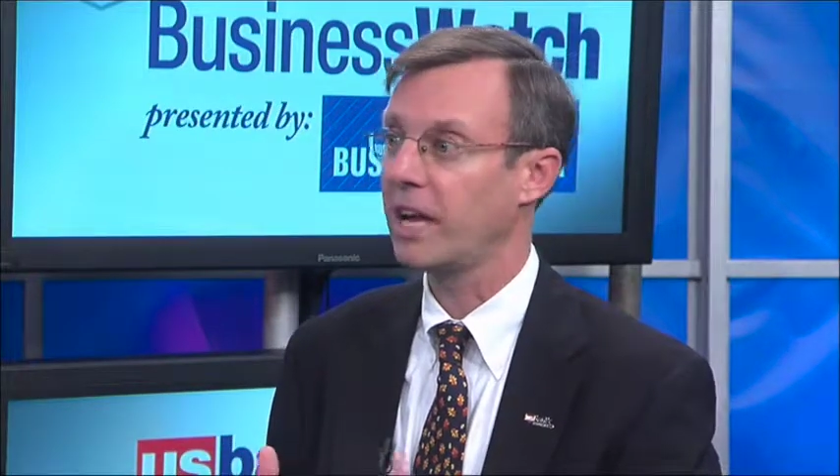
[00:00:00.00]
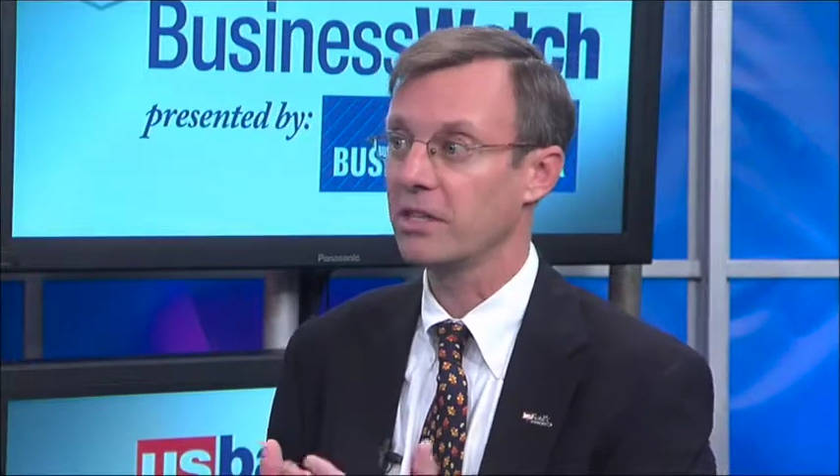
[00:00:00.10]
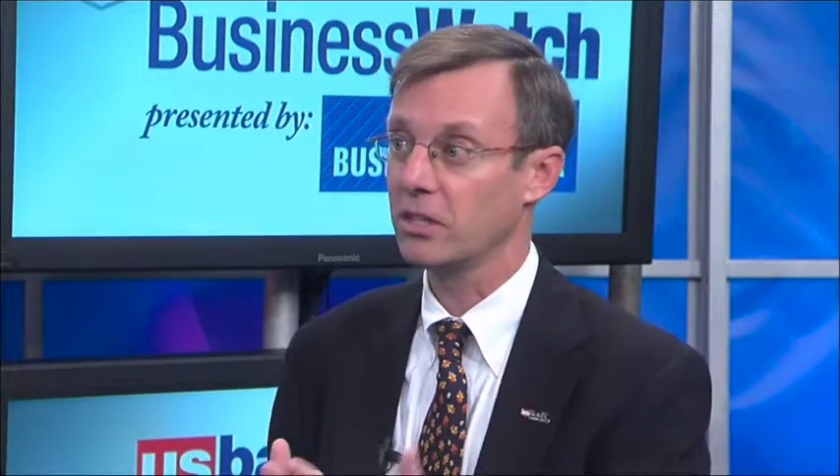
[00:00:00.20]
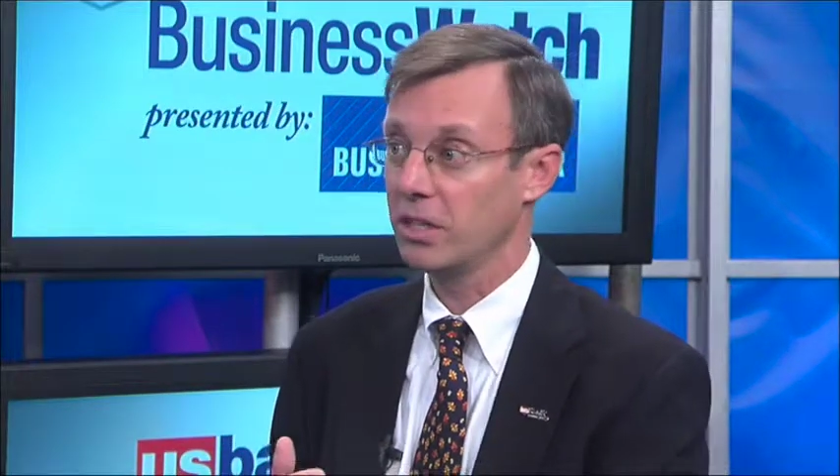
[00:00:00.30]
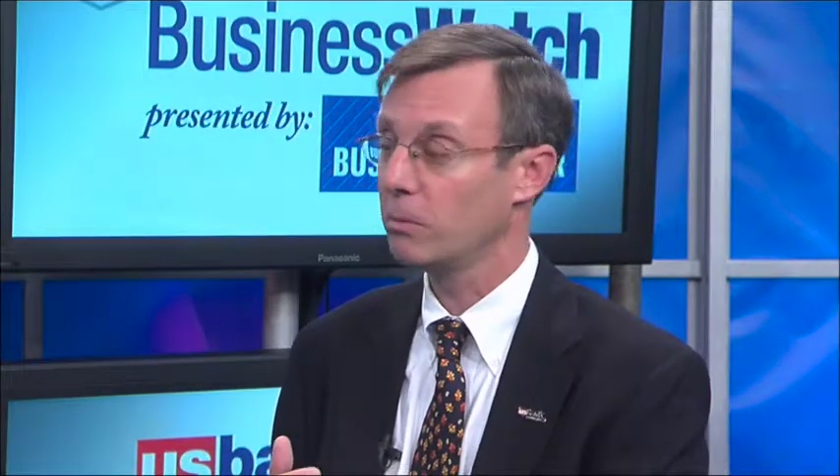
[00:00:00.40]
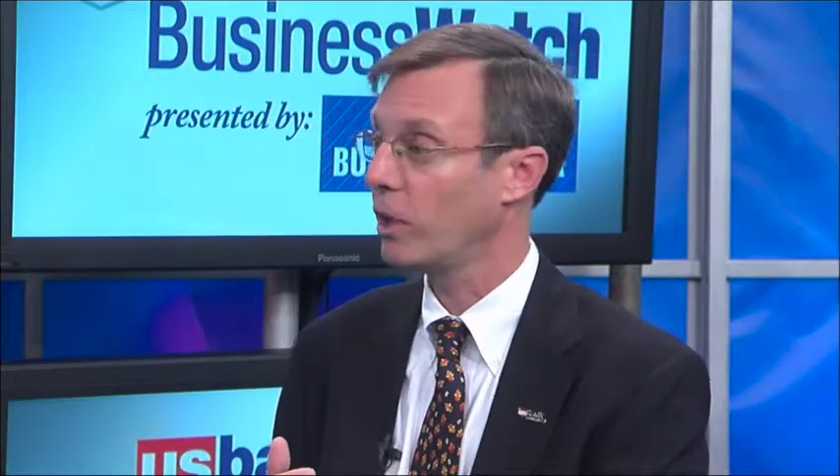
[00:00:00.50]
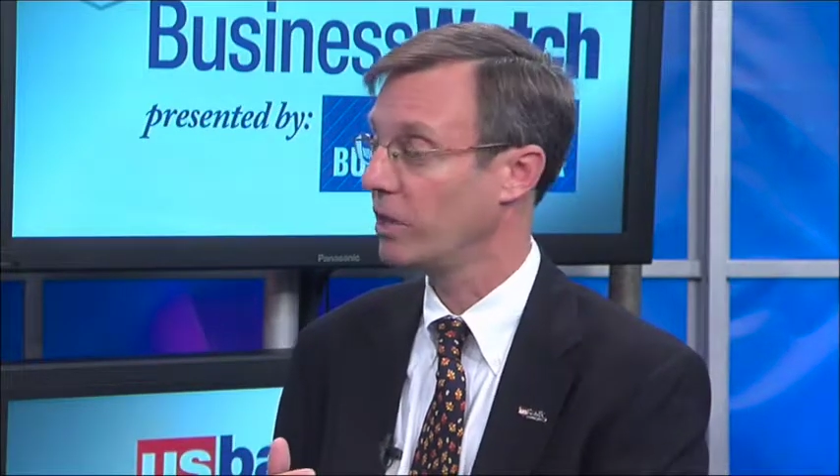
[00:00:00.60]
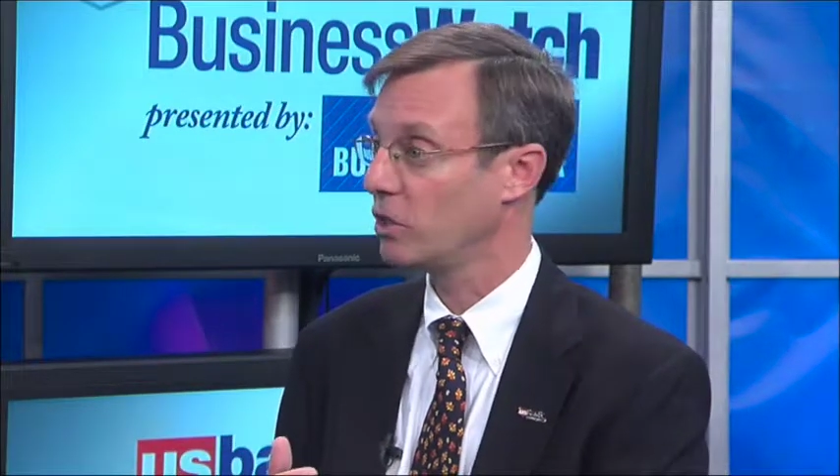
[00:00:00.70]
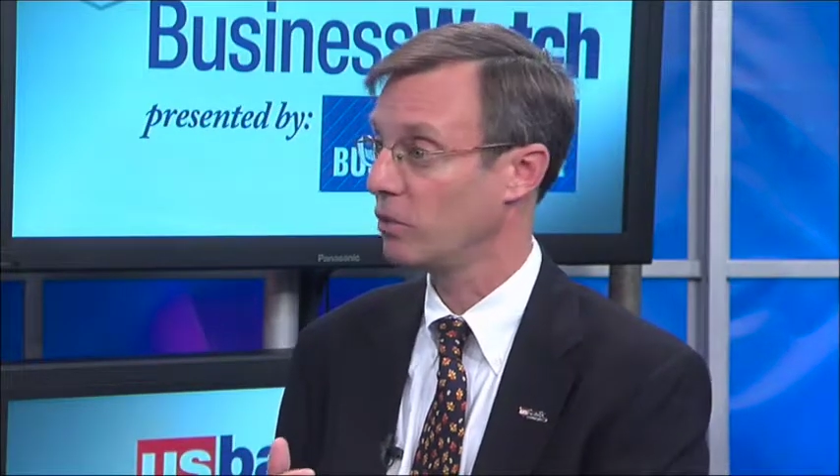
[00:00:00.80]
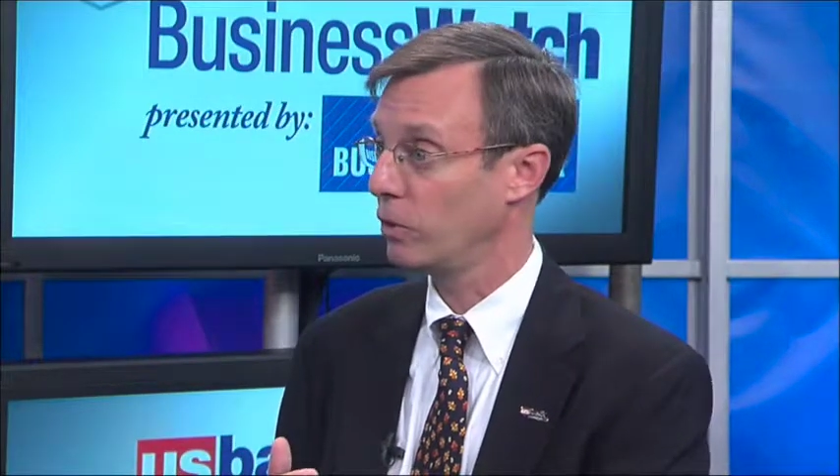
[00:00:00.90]
Gasoline
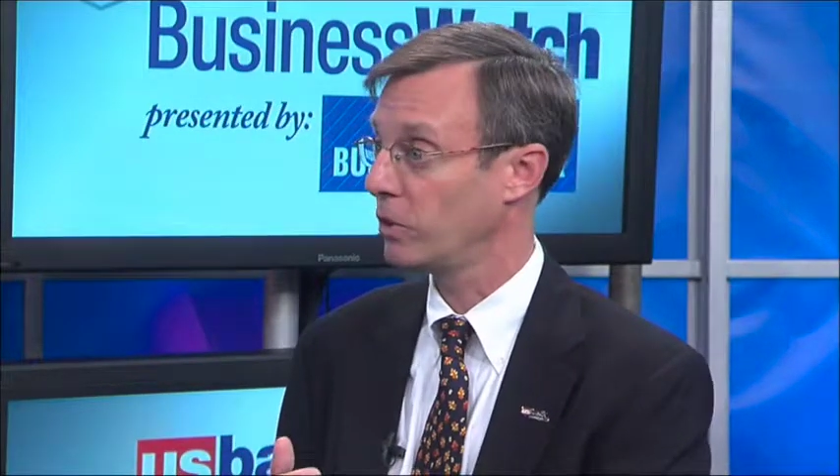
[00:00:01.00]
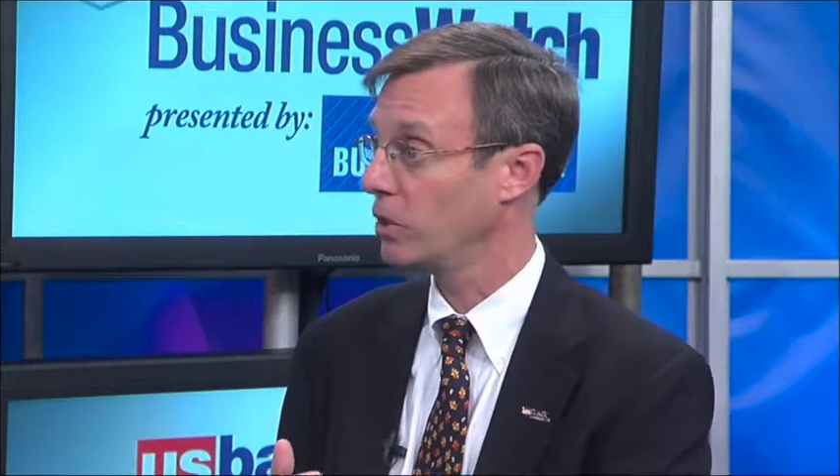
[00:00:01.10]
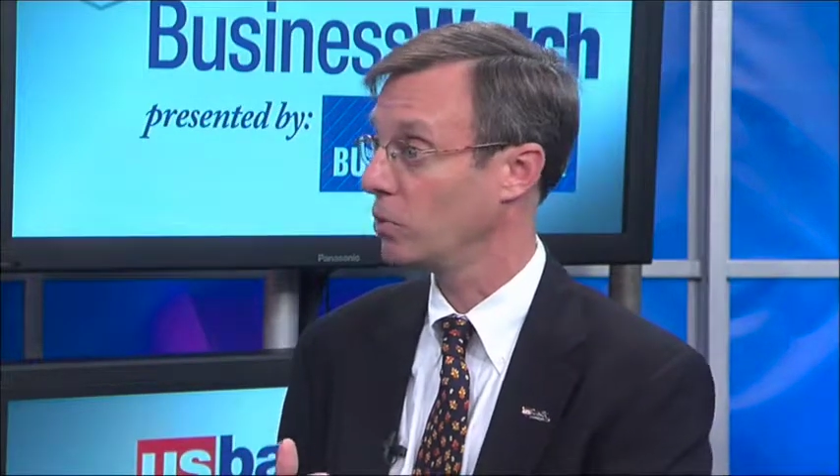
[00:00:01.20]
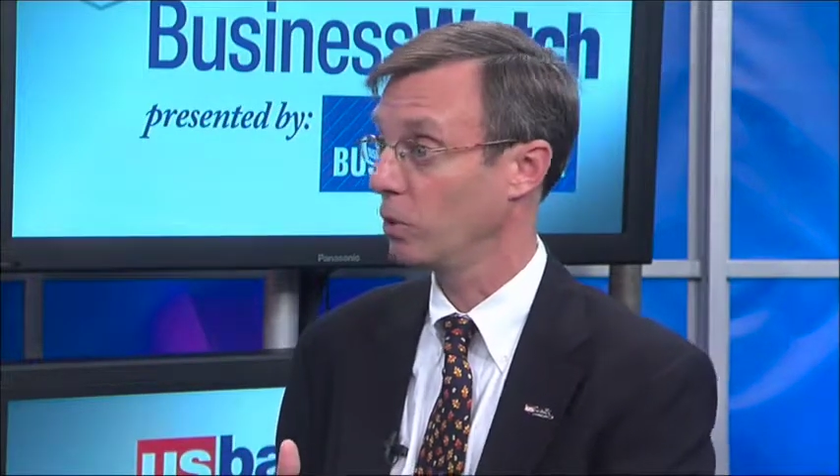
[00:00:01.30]
prices, for instance,